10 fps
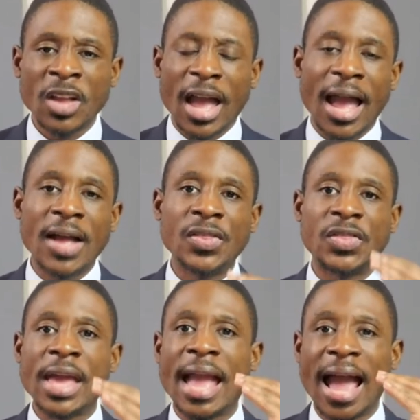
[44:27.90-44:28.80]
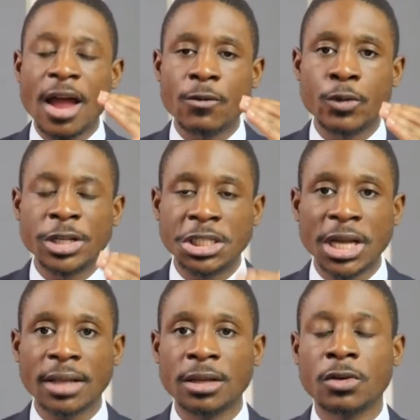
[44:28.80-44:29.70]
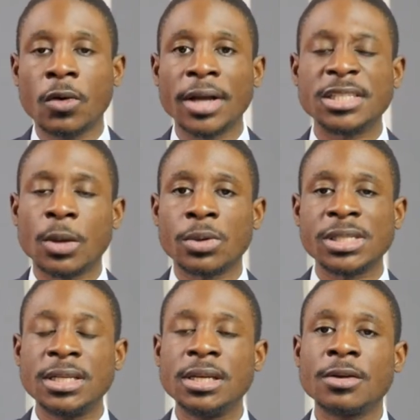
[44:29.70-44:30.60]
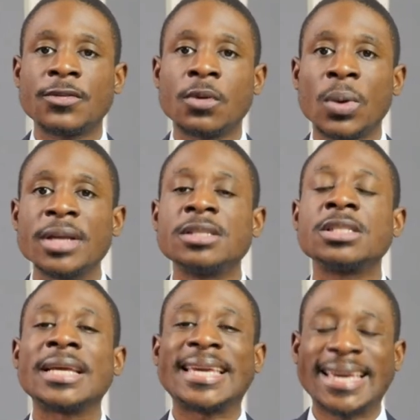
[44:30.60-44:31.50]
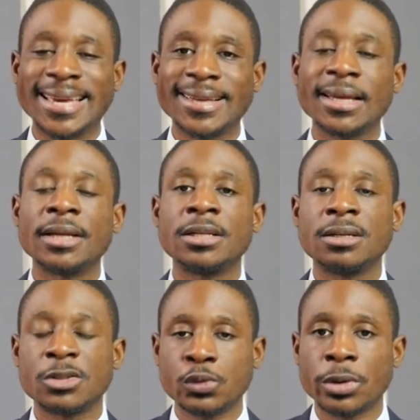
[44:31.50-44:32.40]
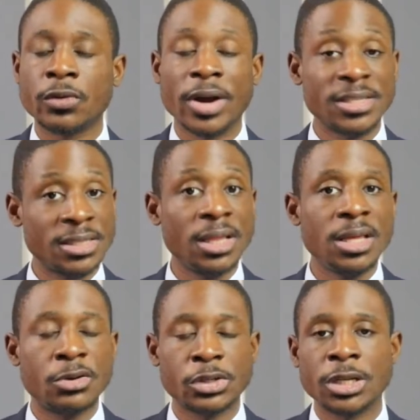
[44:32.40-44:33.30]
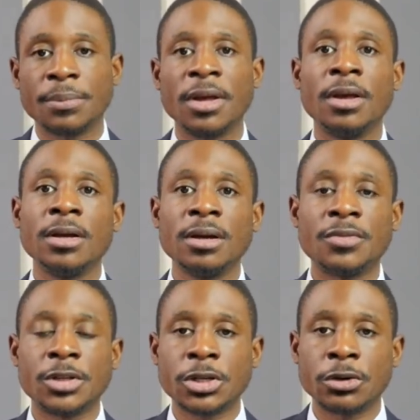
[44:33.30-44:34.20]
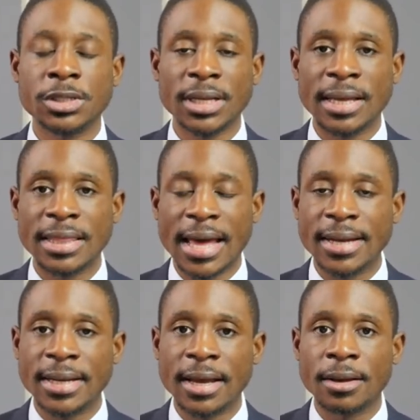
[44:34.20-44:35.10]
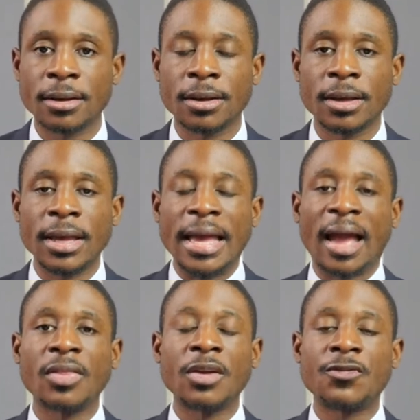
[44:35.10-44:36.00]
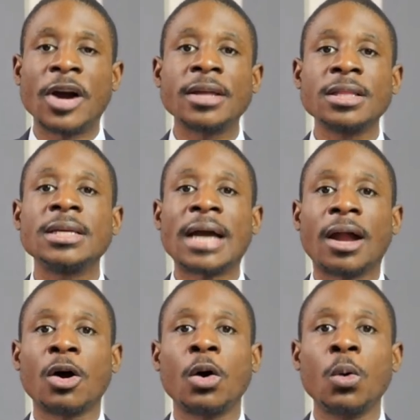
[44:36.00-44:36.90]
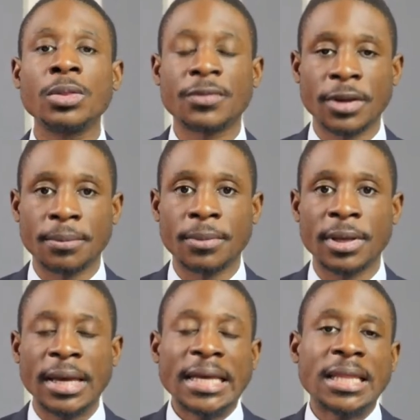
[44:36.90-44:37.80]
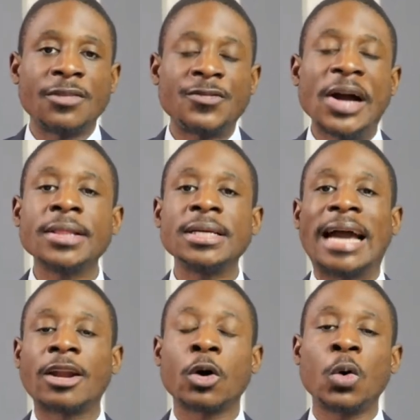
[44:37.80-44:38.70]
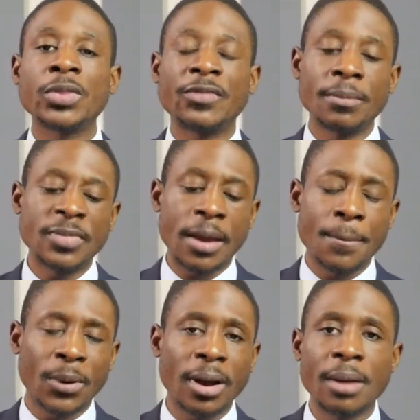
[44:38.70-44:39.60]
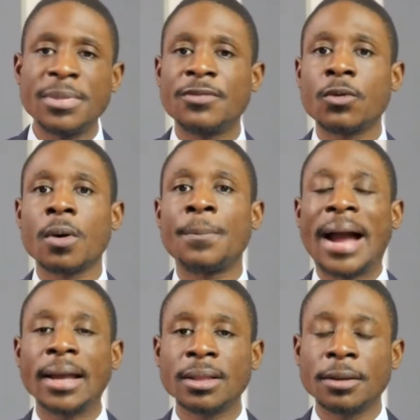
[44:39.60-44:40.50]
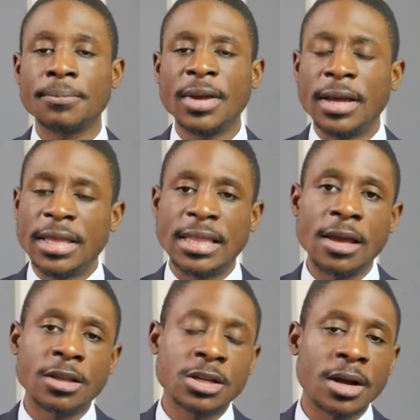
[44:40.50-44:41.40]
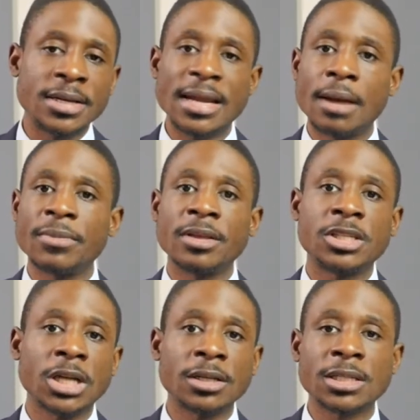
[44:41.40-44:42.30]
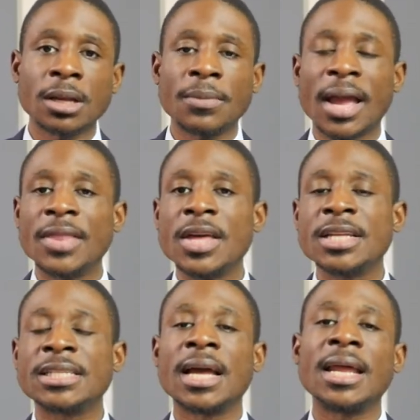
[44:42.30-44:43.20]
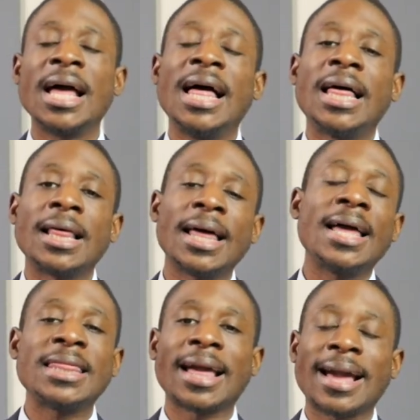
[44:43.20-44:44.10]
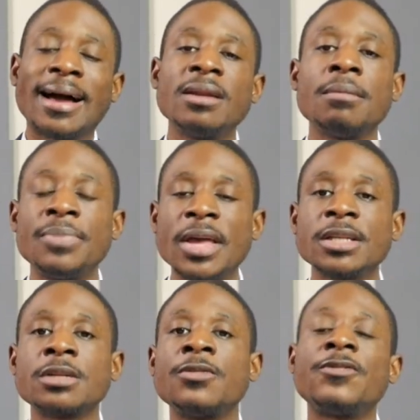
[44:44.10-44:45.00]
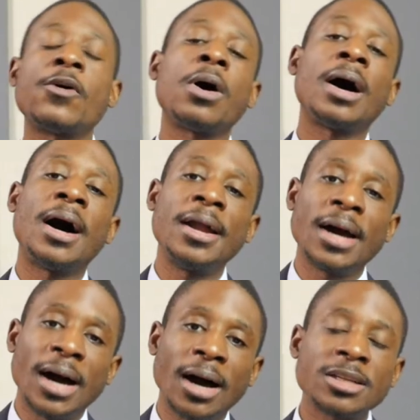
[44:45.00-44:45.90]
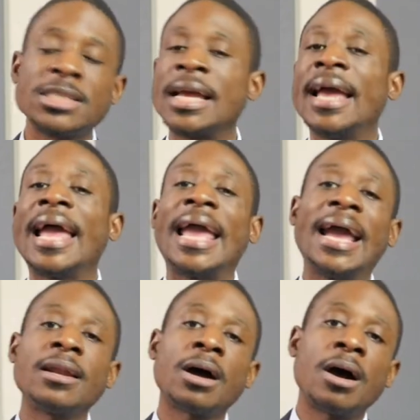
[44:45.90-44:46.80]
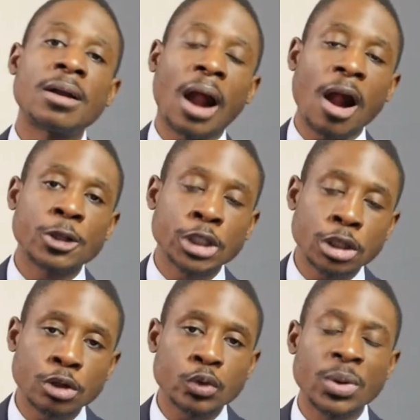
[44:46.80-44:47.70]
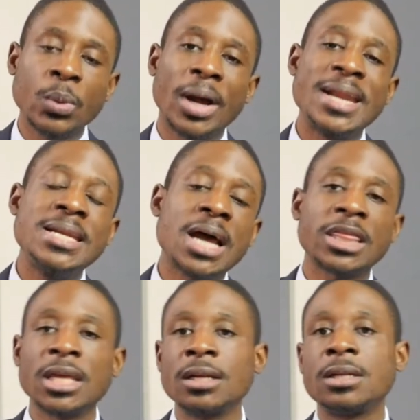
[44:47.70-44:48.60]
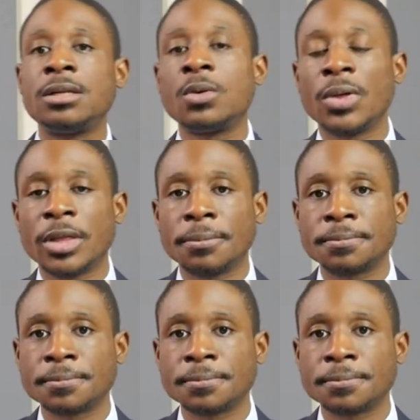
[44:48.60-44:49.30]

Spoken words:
and they had rejected Christ. They were seeking for ways to kill and to destroy Christ, the leadership of the church in that day. And they finally got a hold of him. They brought him before Pilate. They condemned and judged him, and they said, let the condemnation fall on us and on our children. We want nothing to do with him.